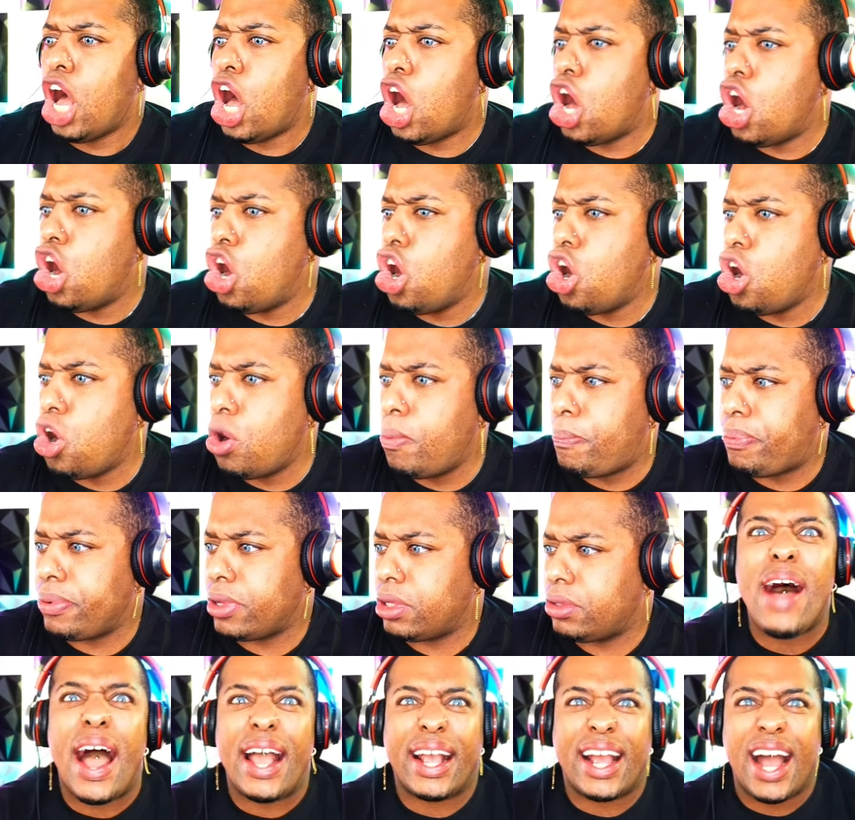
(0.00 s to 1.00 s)
Oh,
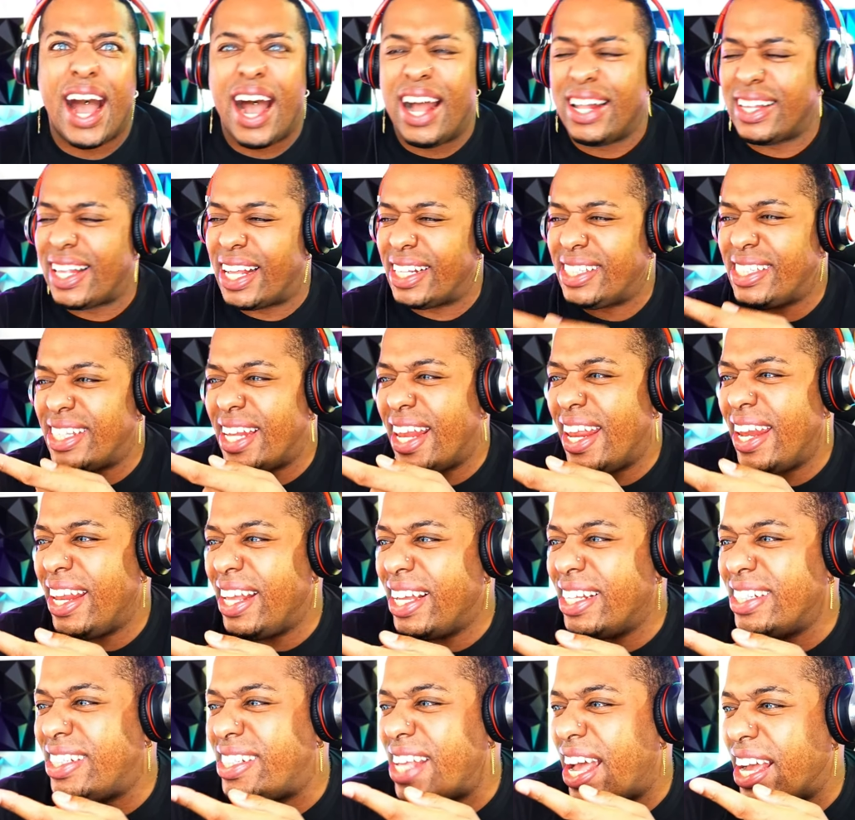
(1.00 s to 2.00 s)
my God. That's Lady
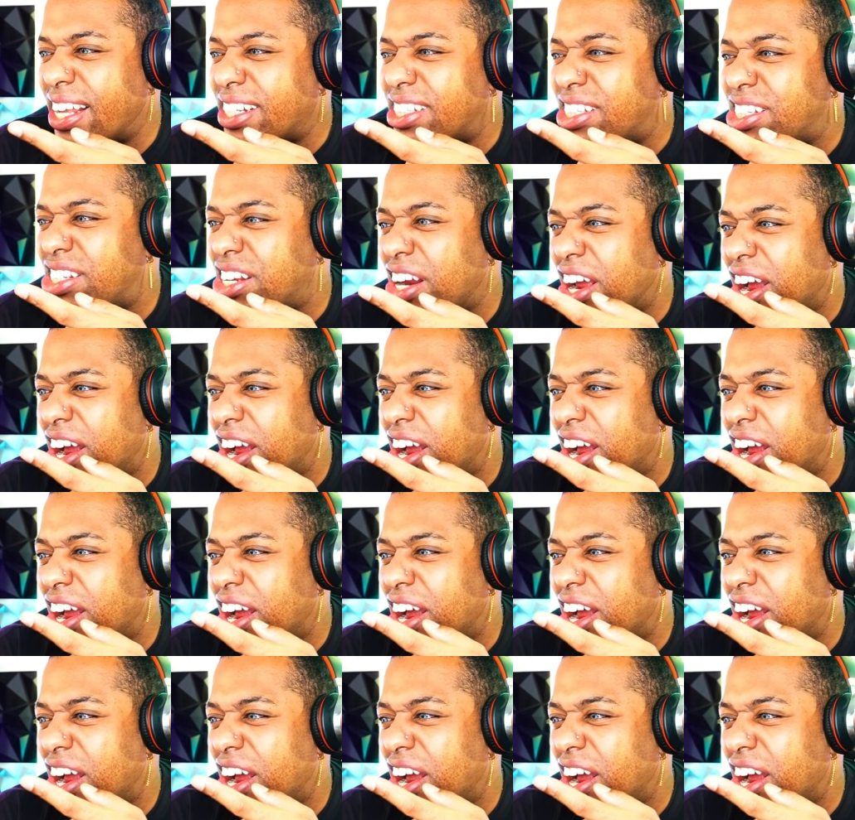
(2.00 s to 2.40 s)
Injector.